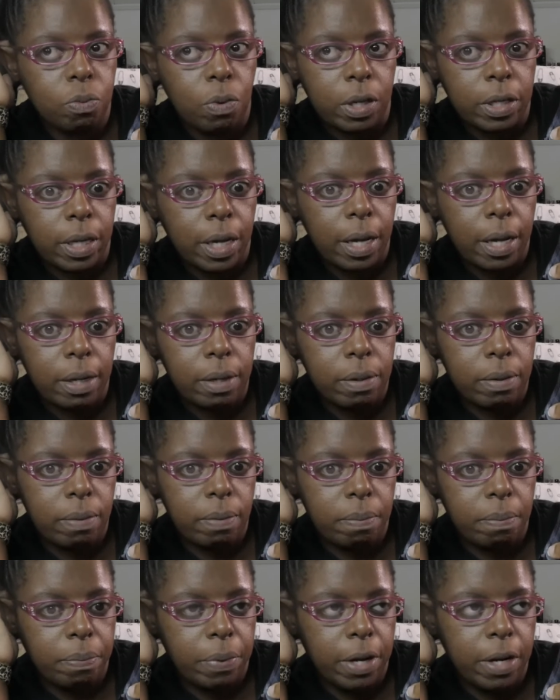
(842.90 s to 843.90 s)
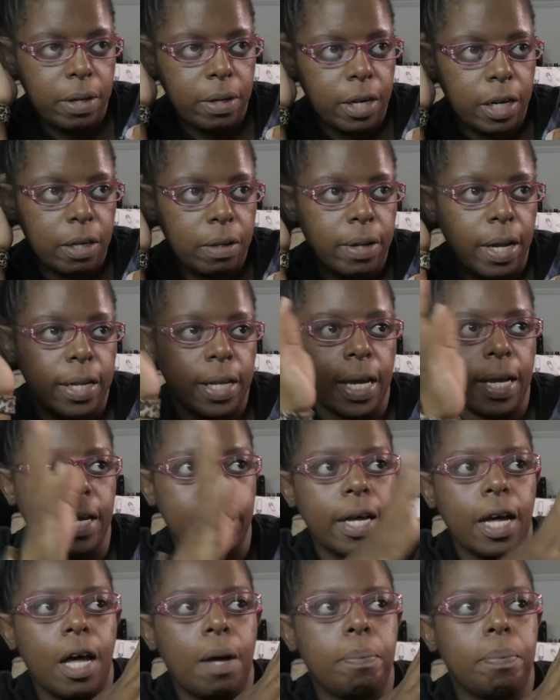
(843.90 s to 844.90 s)
one yet, but it, they take a
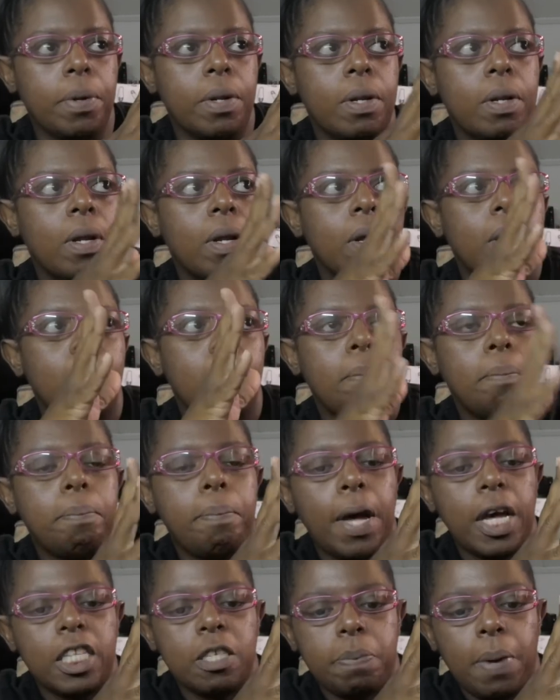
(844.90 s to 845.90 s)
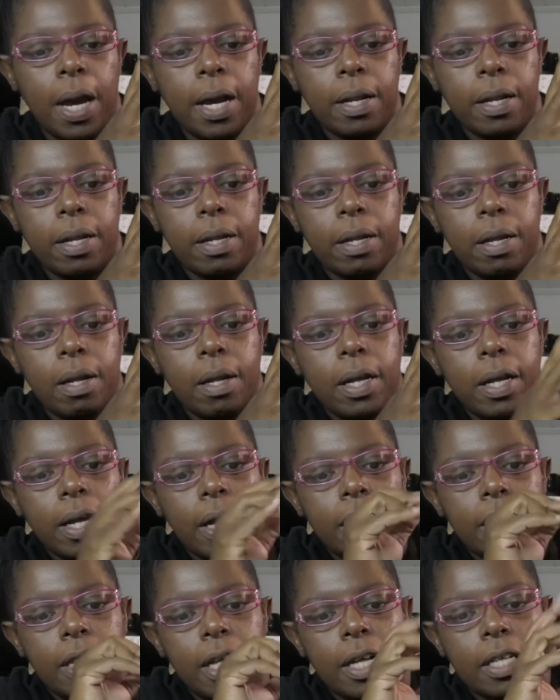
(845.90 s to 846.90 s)
cup and base paint it,
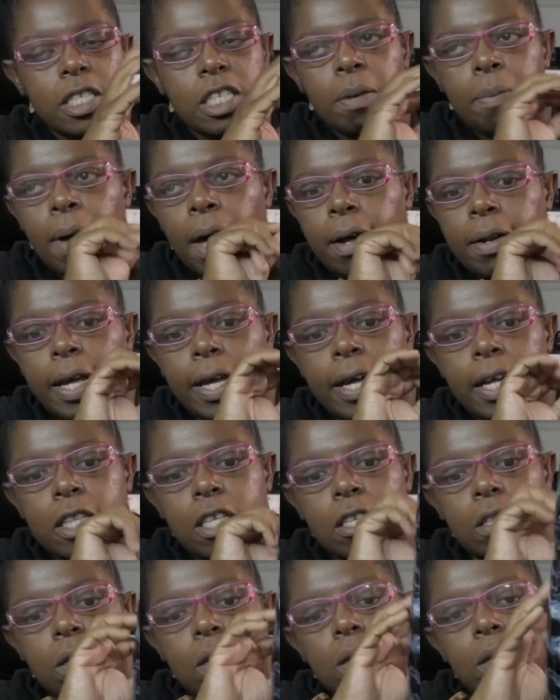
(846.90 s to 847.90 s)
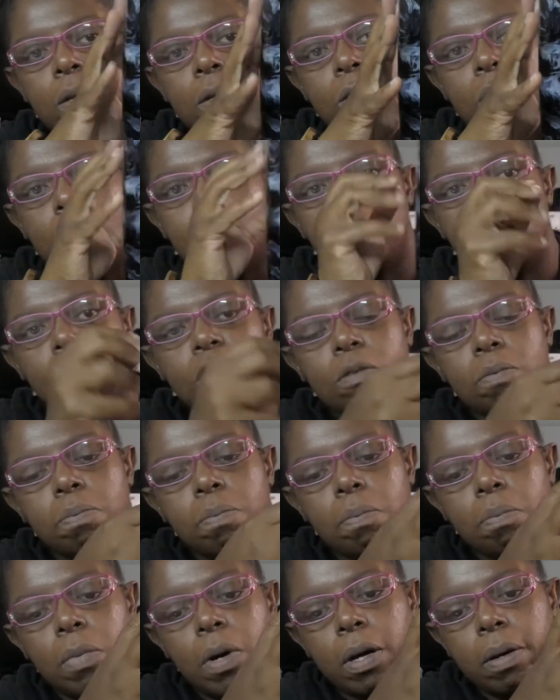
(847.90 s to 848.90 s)
and then somehow they get the The,
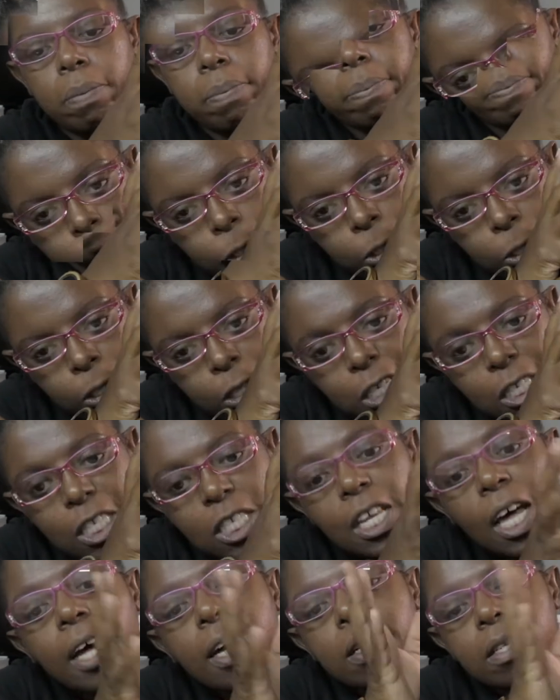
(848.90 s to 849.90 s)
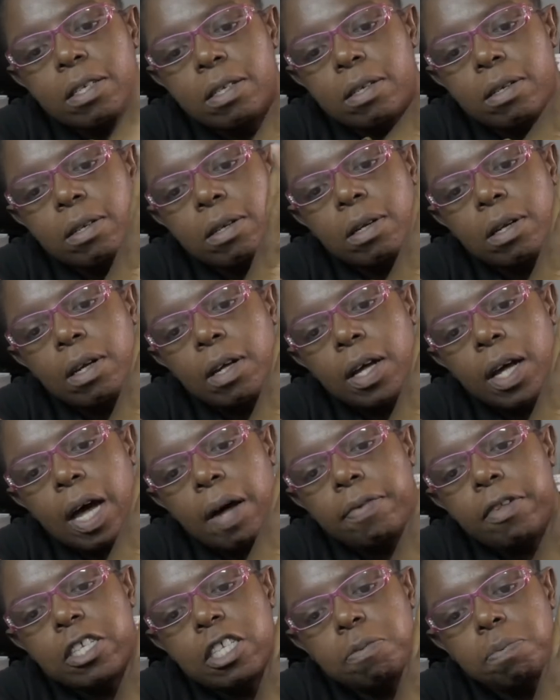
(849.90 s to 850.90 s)
um, the set
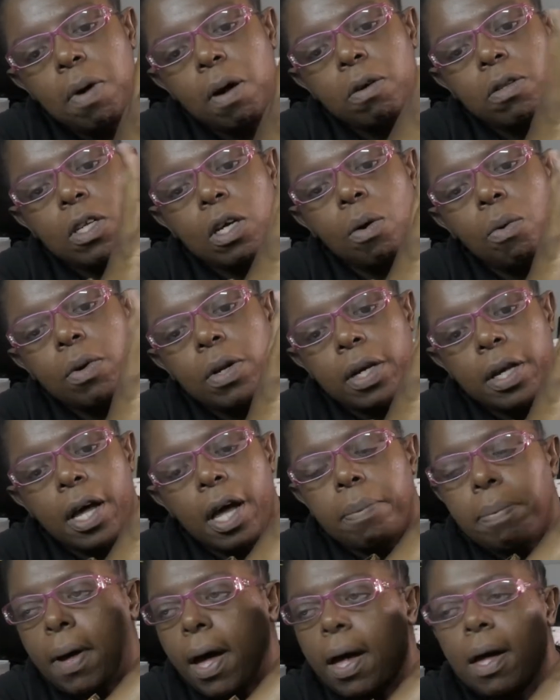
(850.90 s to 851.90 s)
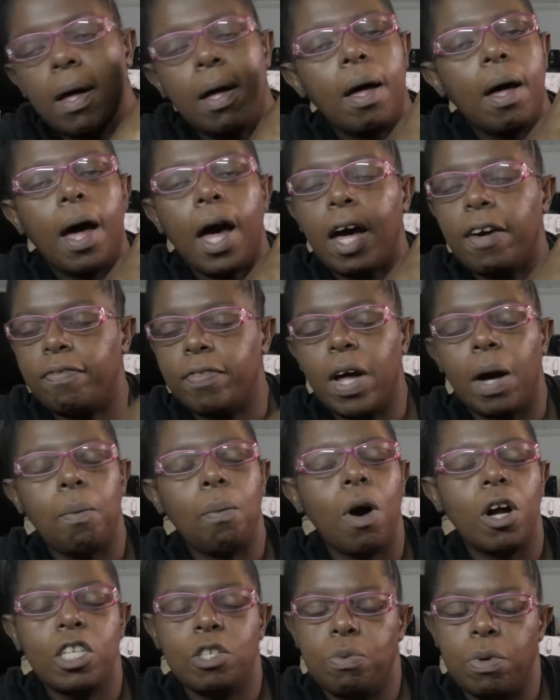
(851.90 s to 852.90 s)
of the smoke to go on a cup. I've not
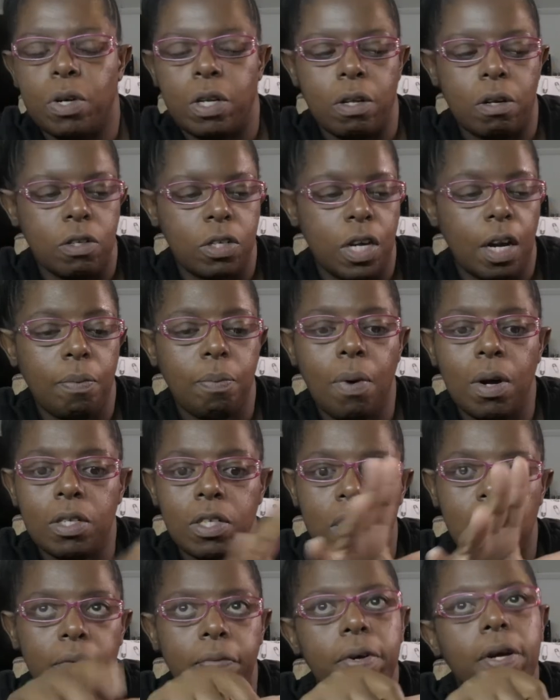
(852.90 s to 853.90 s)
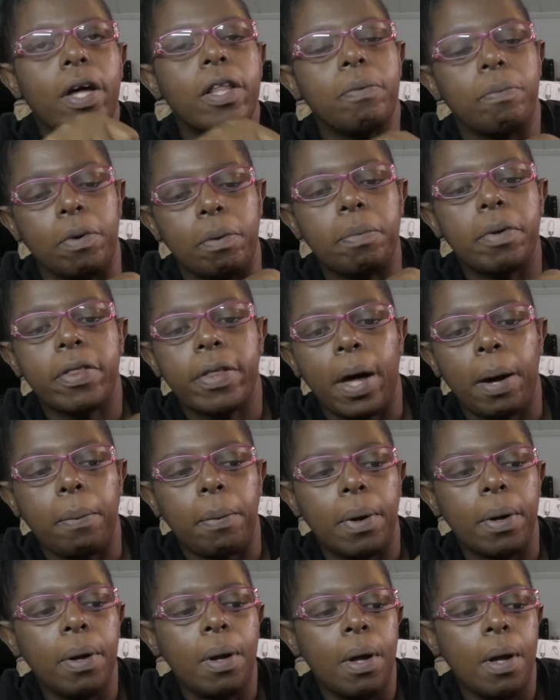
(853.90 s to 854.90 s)
watched one of those yet. I've watched every other one but that one.